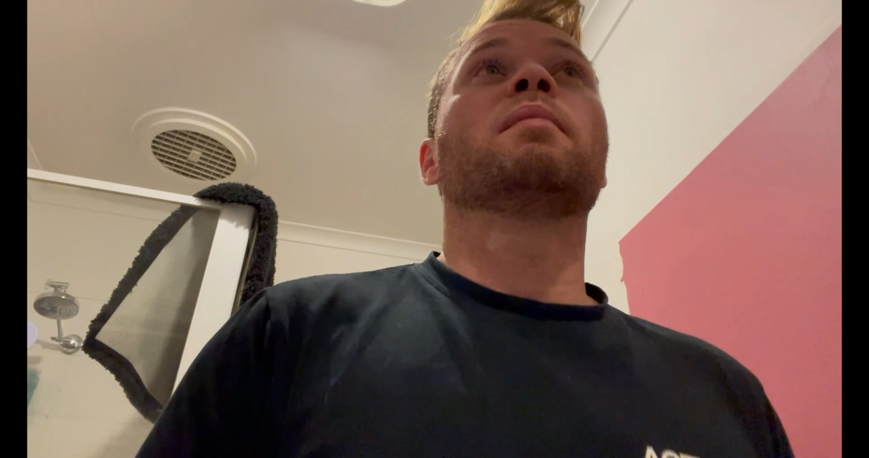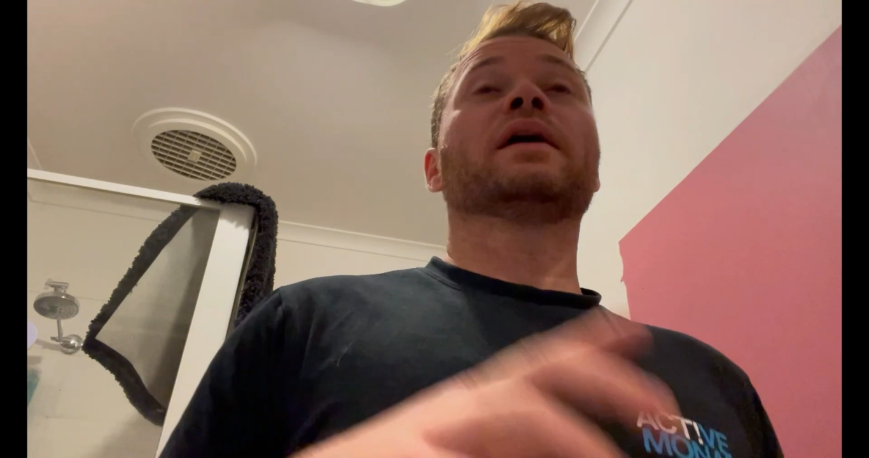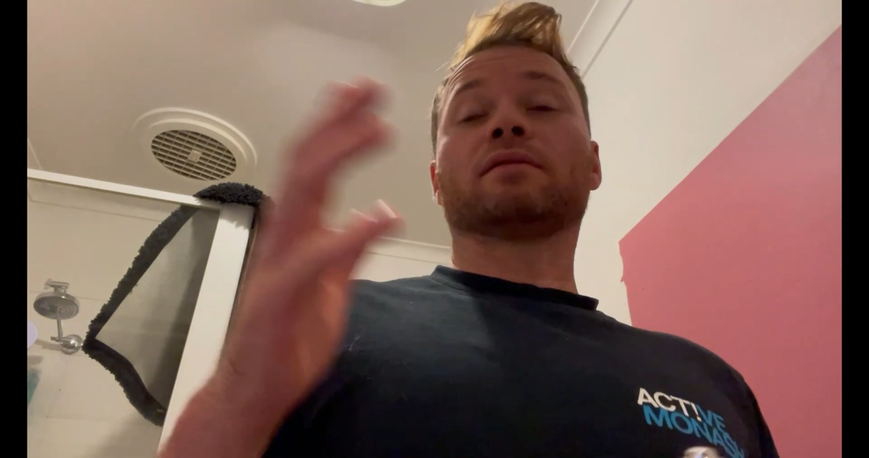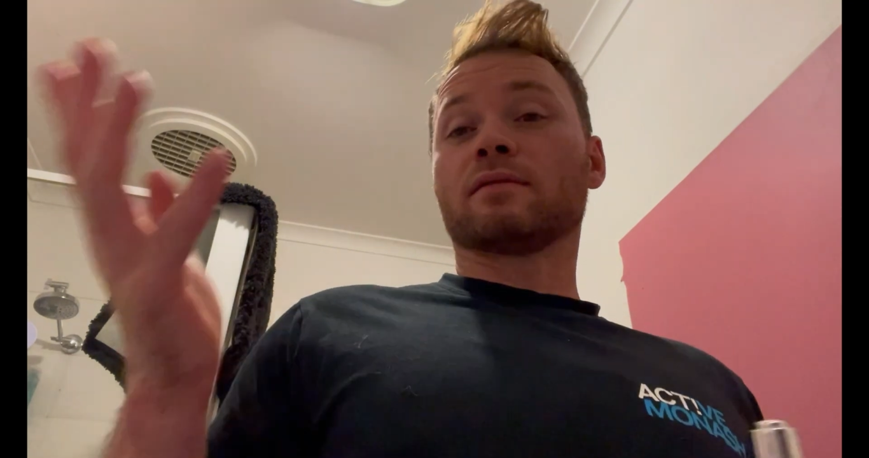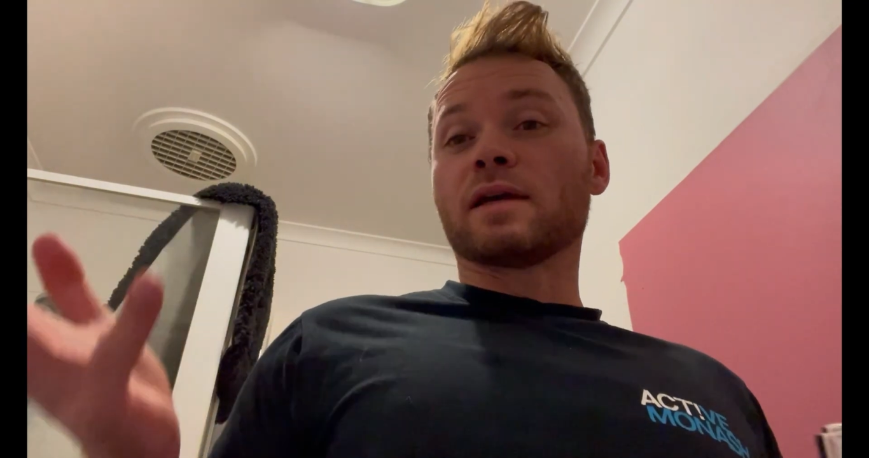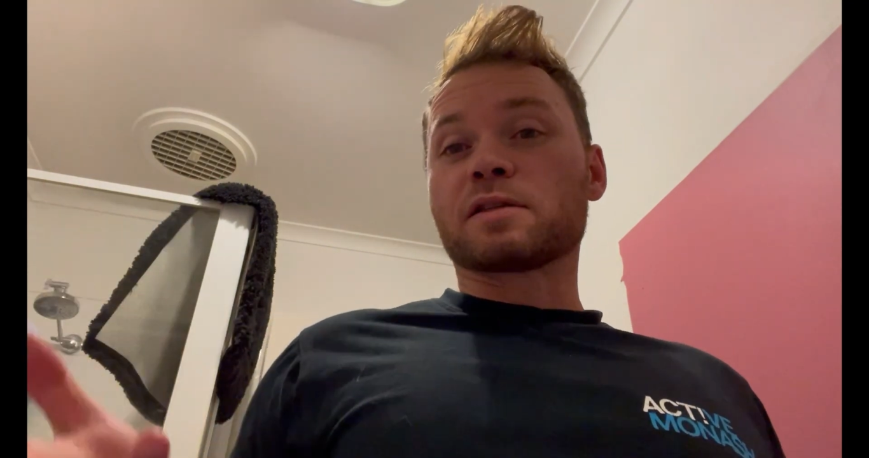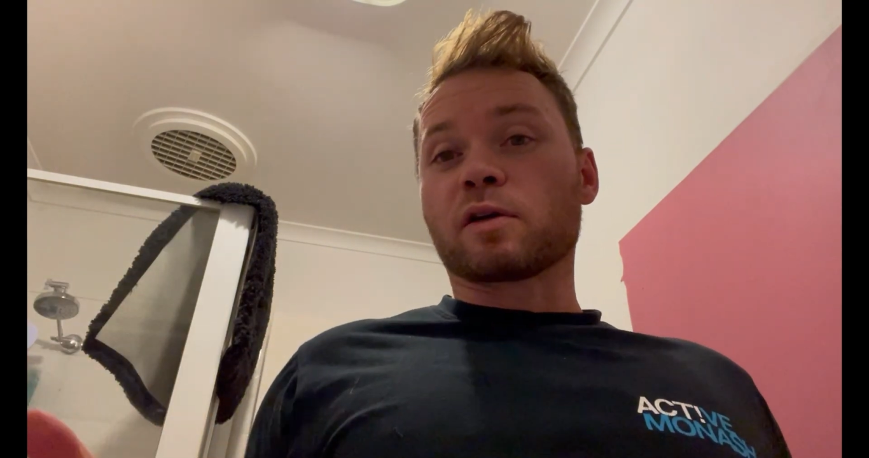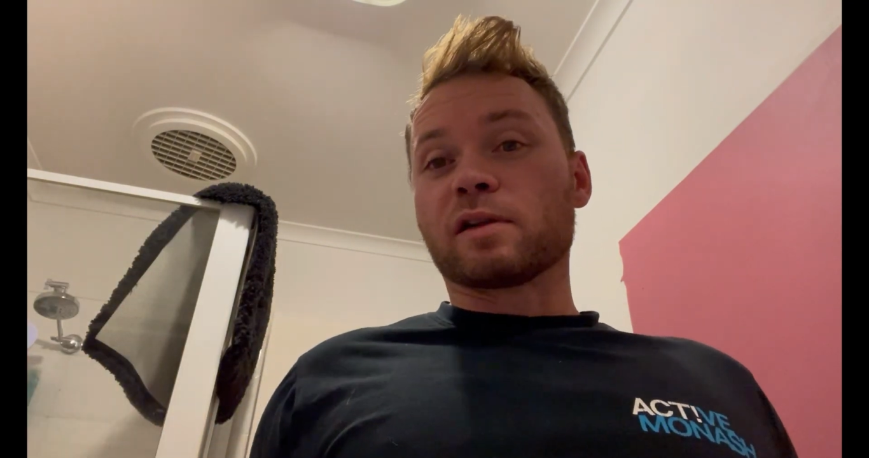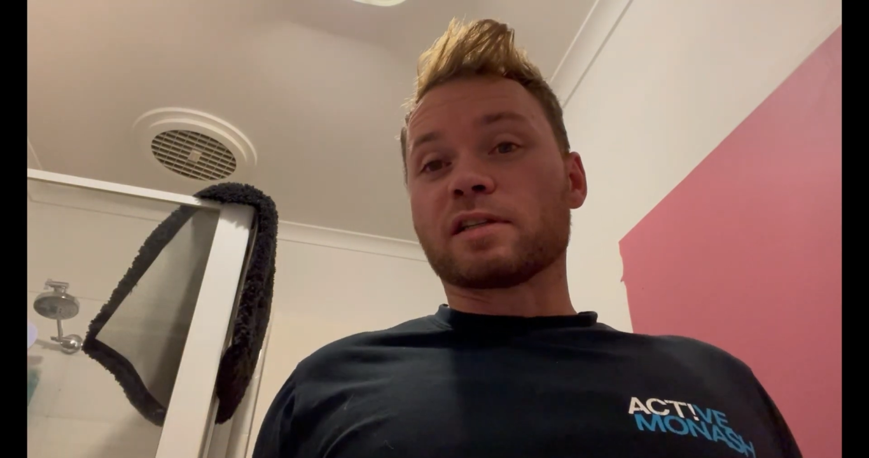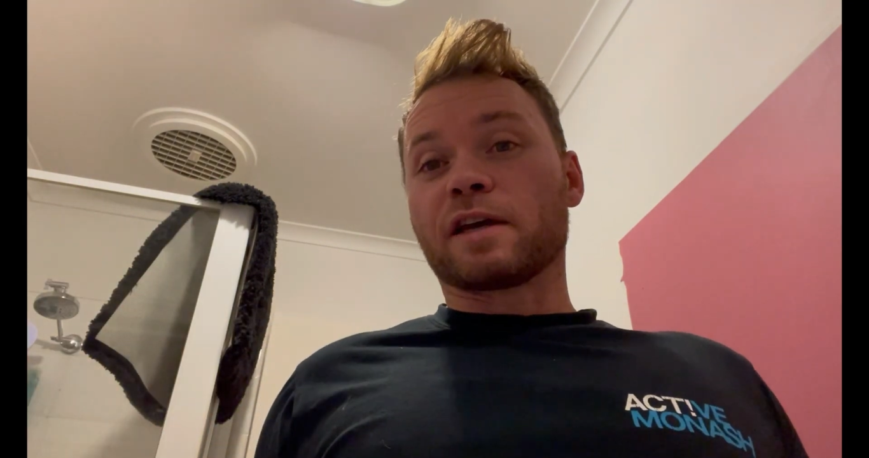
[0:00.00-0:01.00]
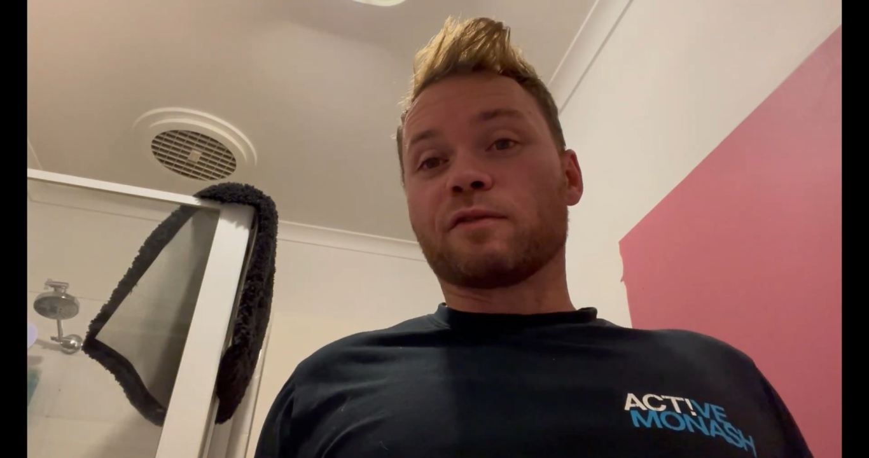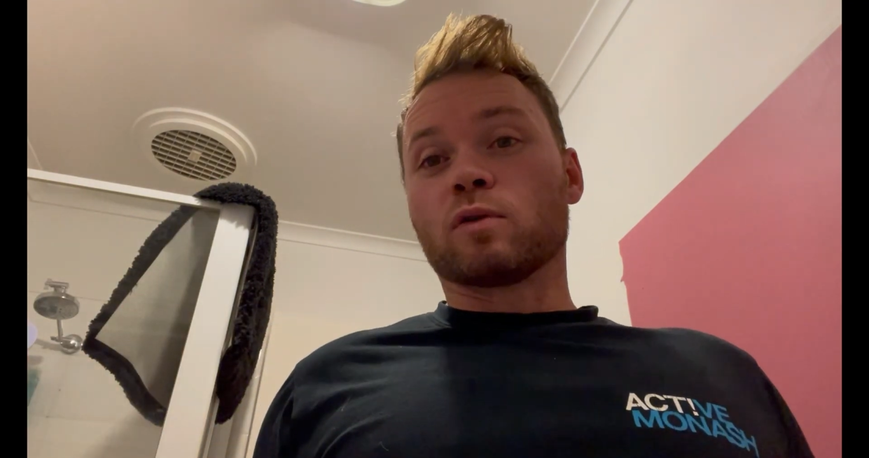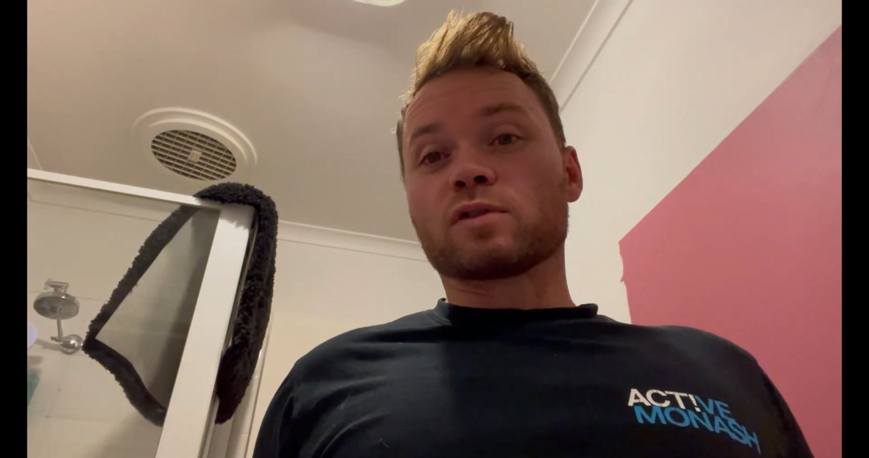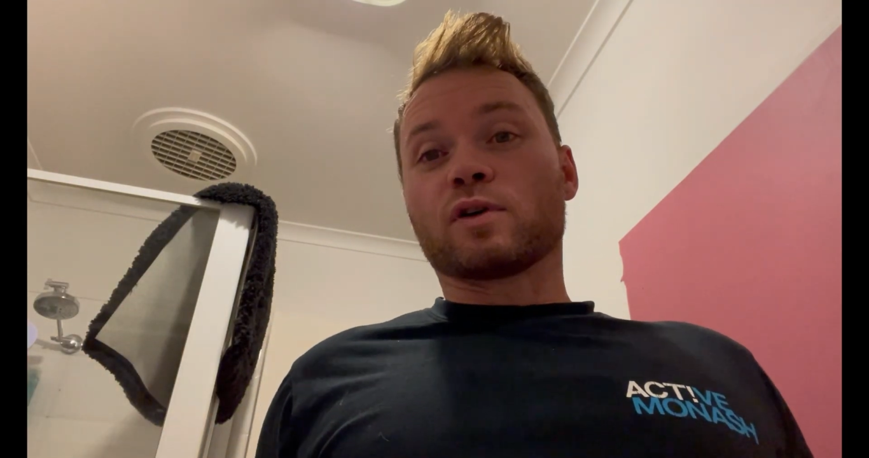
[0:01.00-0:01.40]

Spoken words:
but it's only day 4,